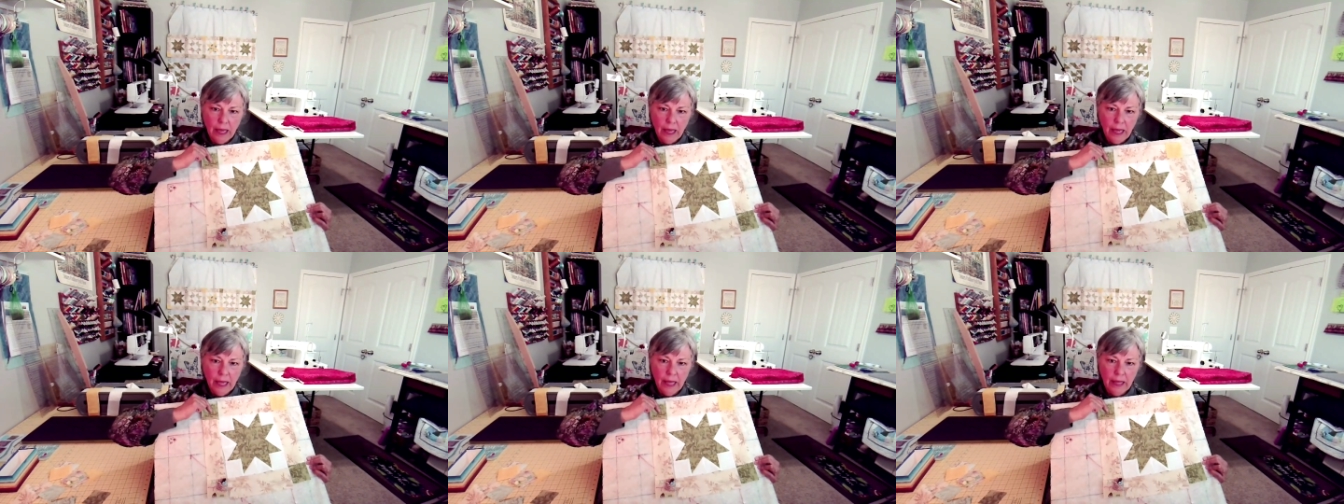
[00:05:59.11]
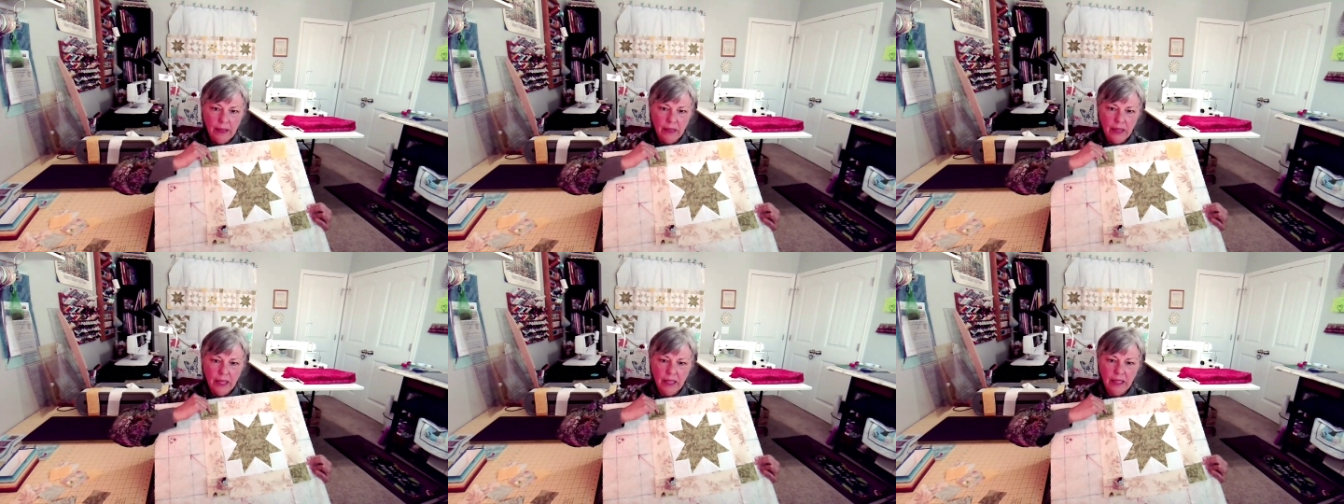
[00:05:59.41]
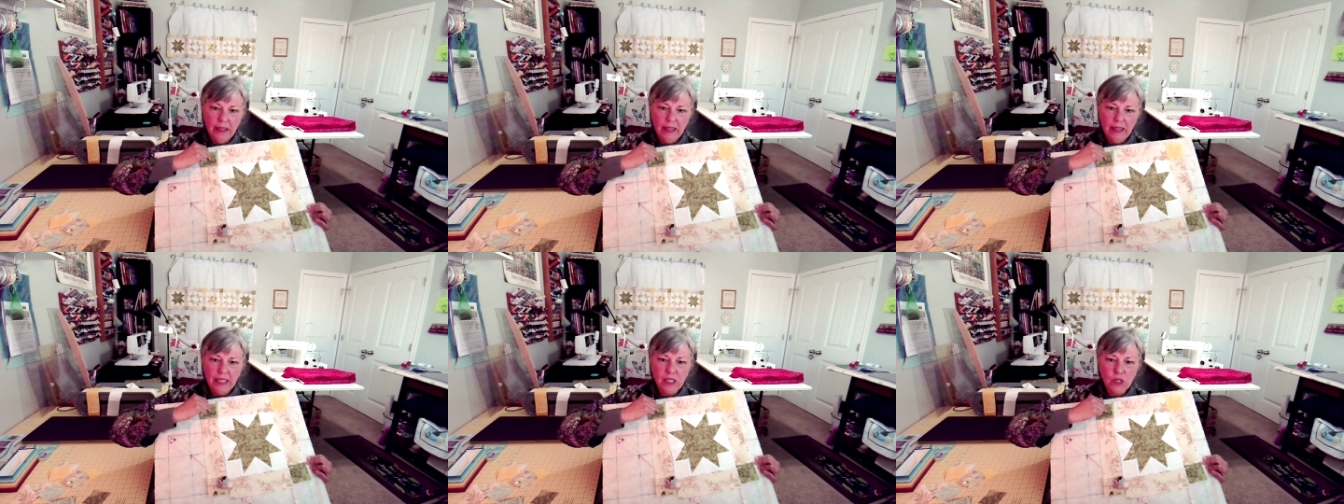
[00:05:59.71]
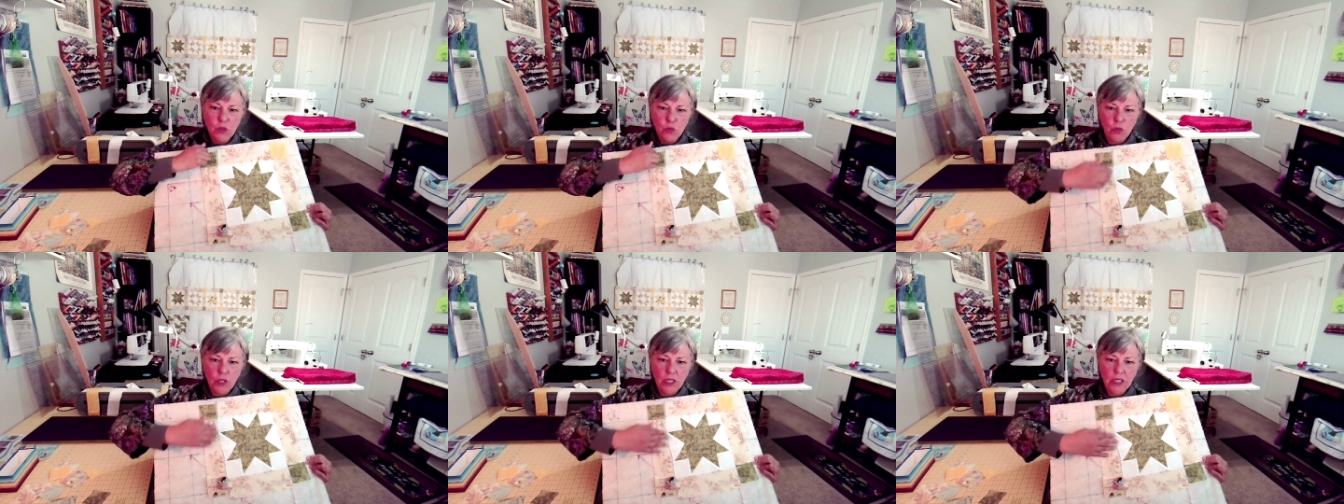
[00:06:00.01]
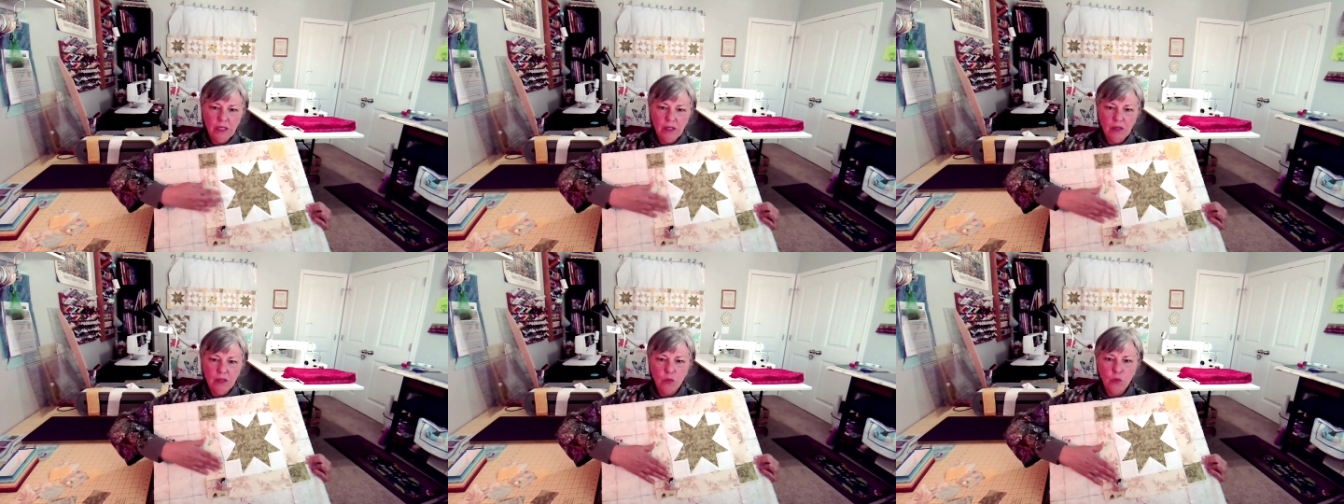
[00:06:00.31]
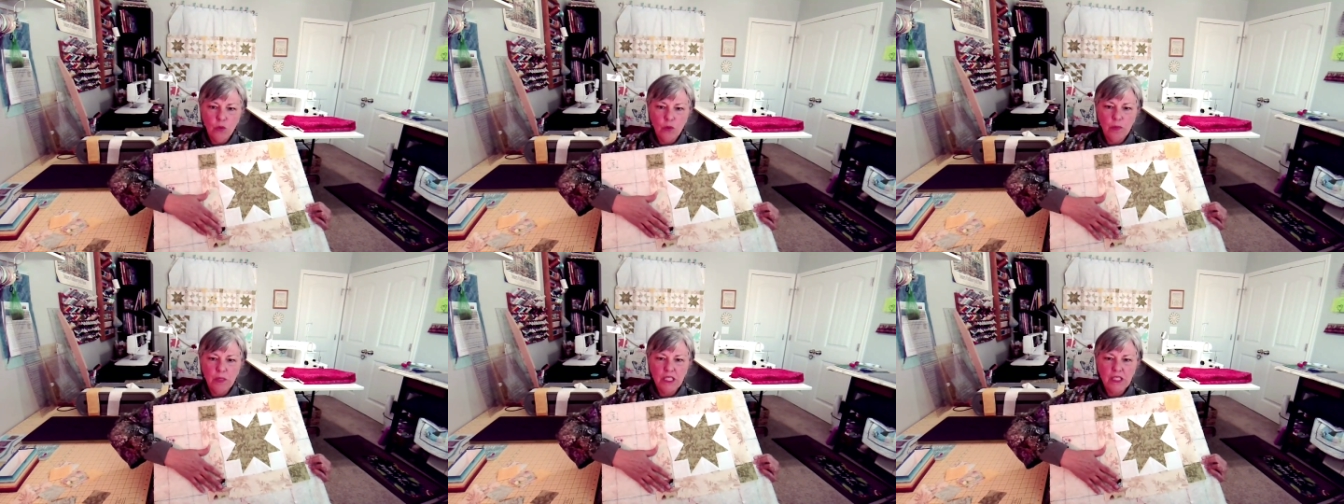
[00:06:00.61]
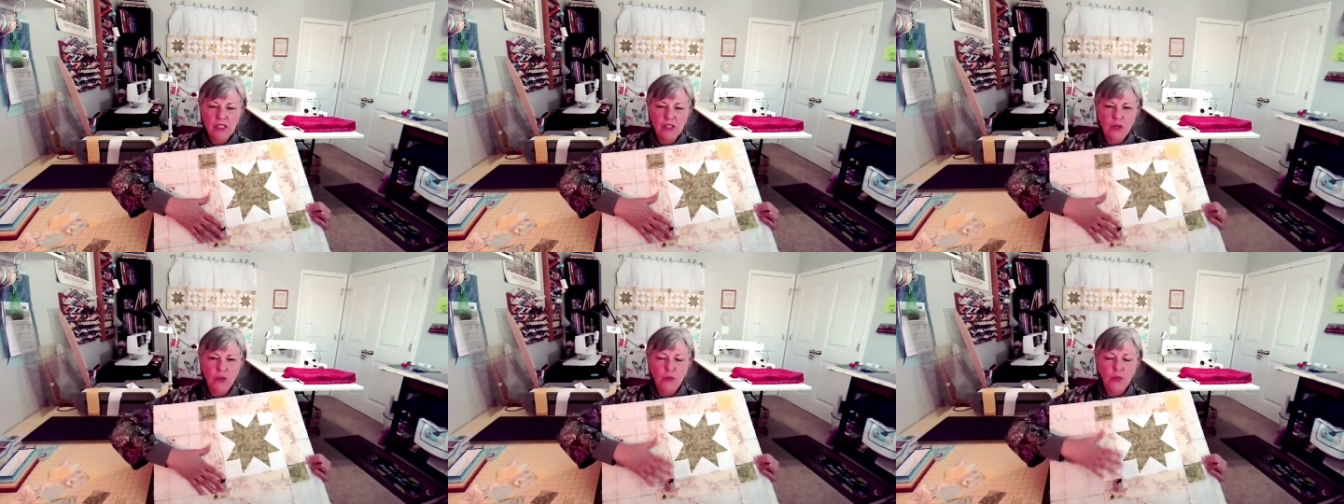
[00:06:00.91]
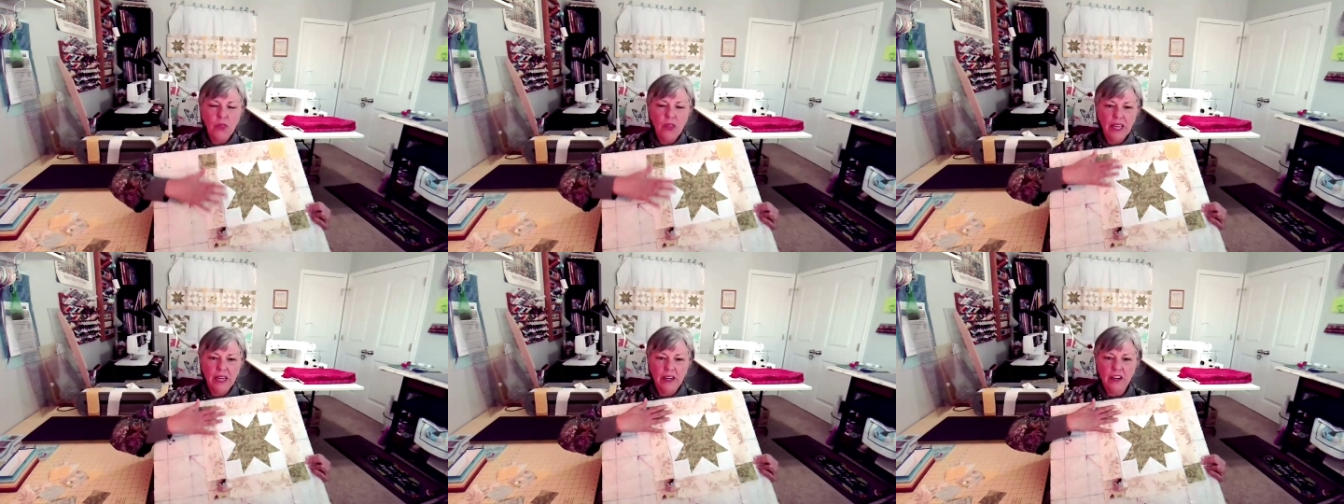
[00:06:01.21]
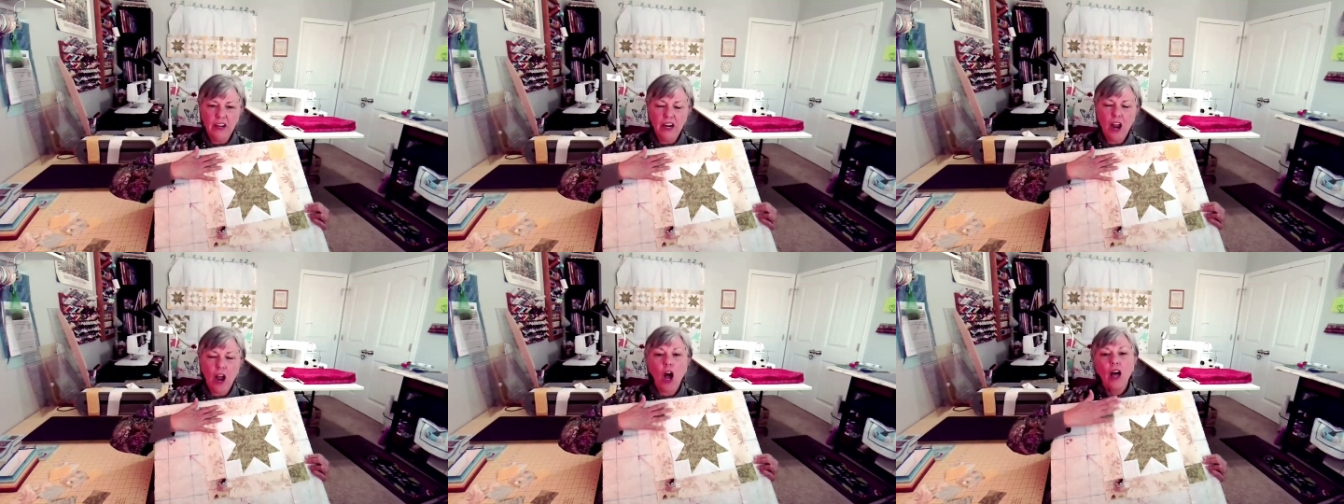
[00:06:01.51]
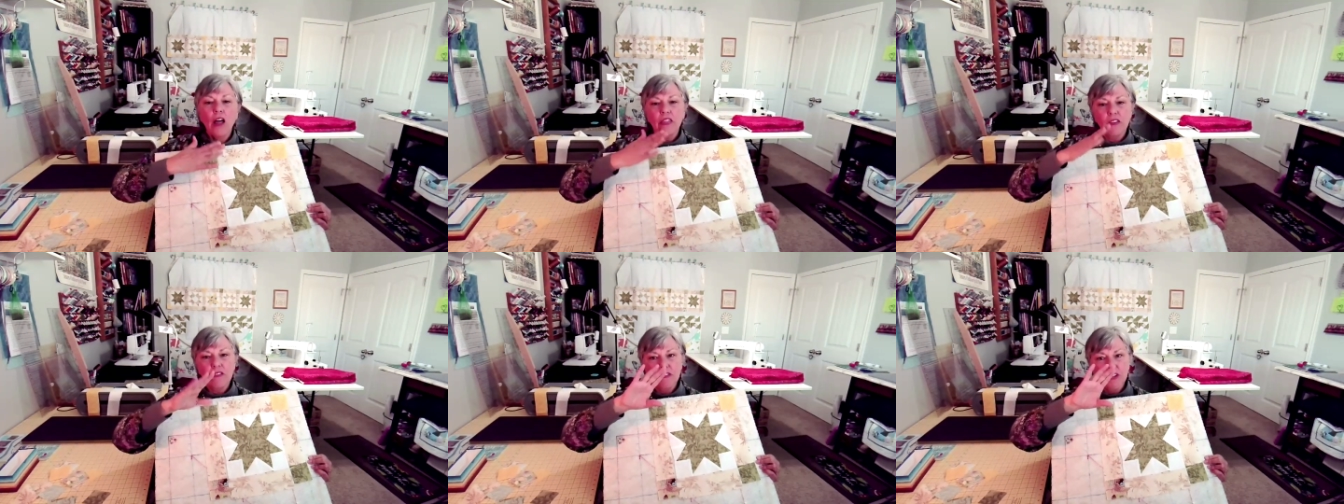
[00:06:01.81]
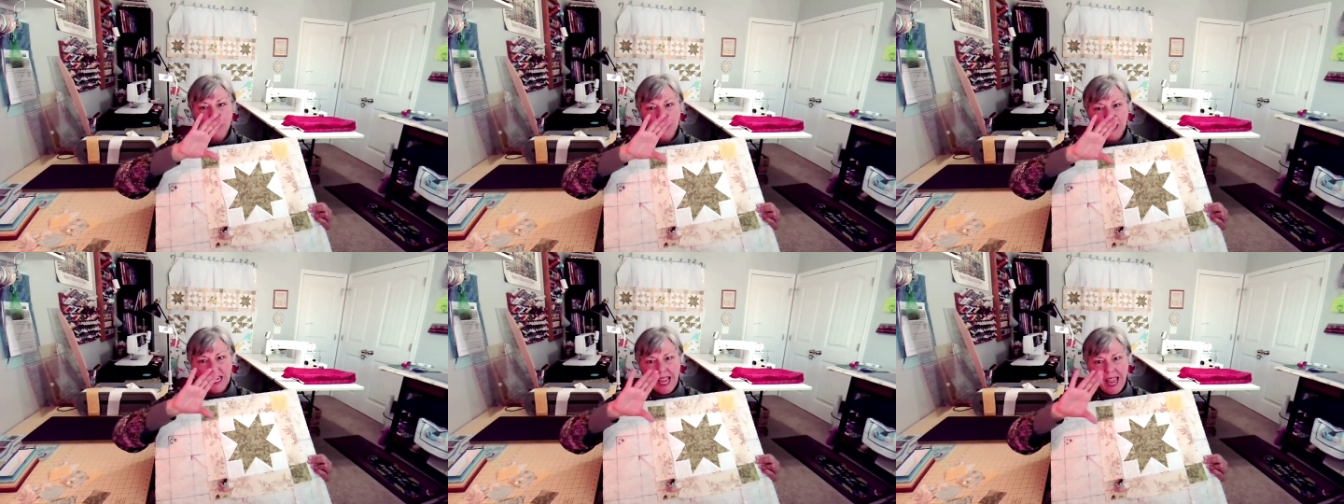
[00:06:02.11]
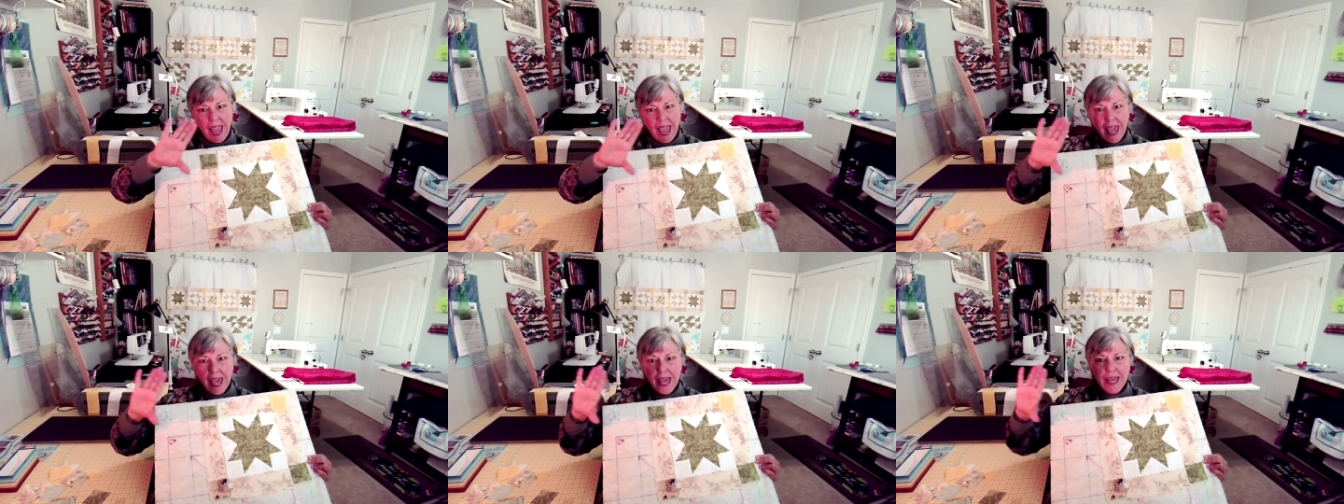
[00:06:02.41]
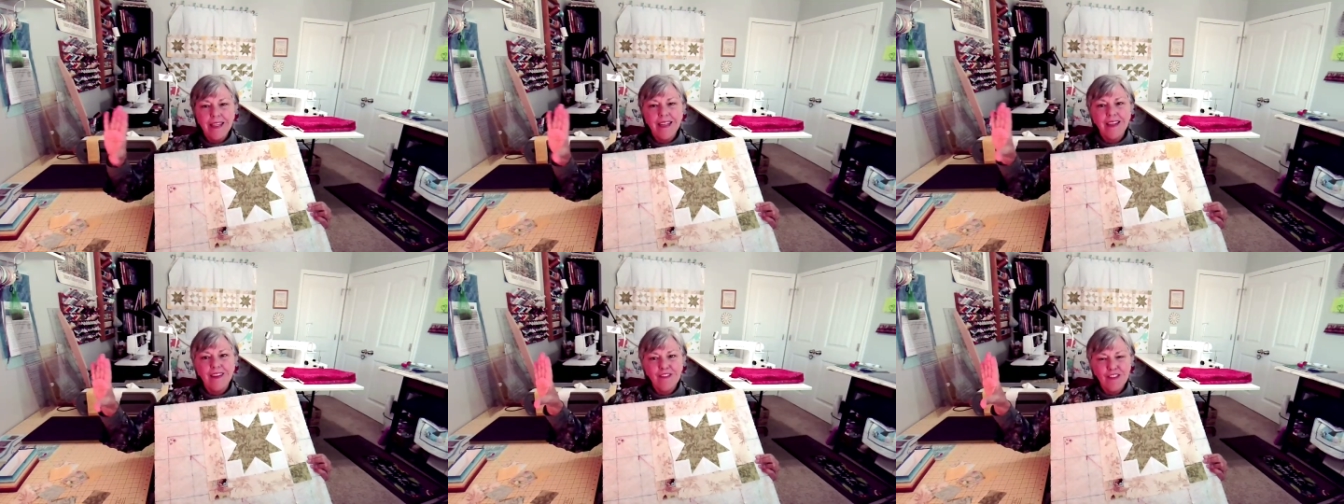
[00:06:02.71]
And then this one will be sewn there on the very end